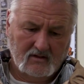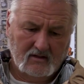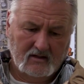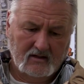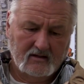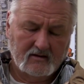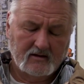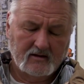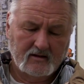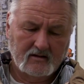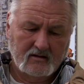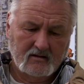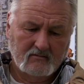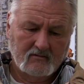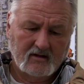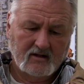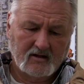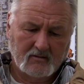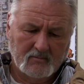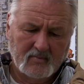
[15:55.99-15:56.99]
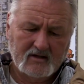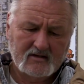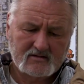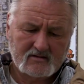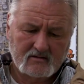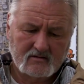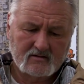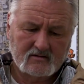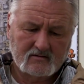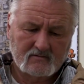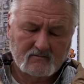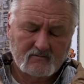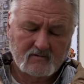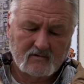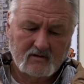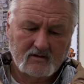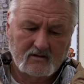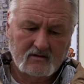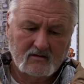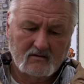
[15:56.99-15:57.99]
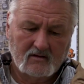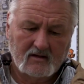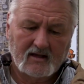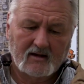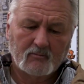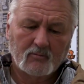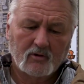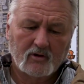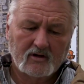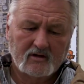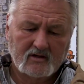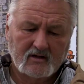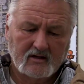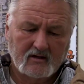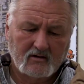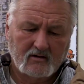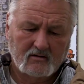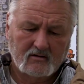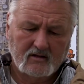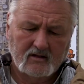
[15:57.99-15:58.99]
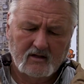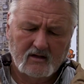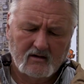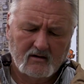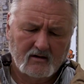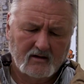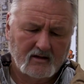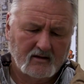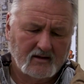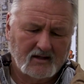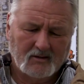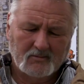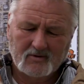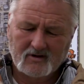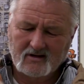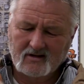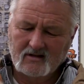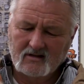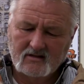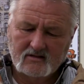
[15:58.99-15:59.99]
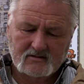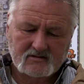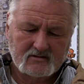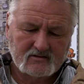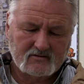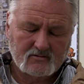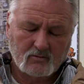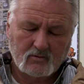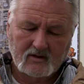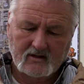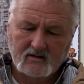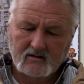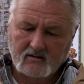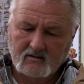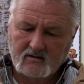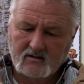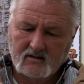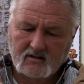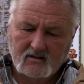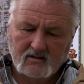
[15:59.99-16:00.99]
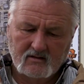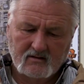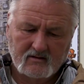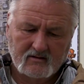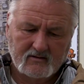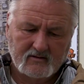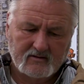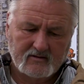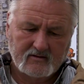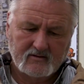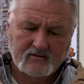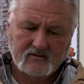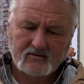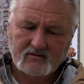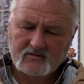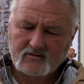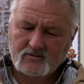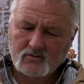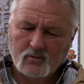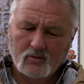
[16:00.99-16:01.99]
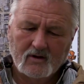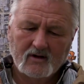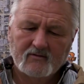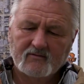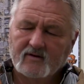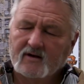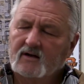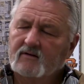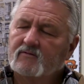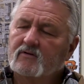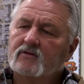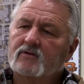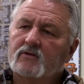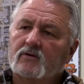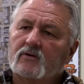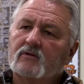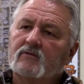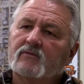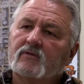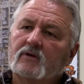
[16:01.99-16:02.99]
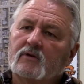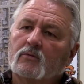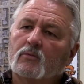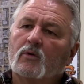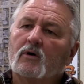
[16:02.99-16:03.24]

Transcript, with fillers: In the base of the library tower, the area I'm going to guess is around 25 to 30 feet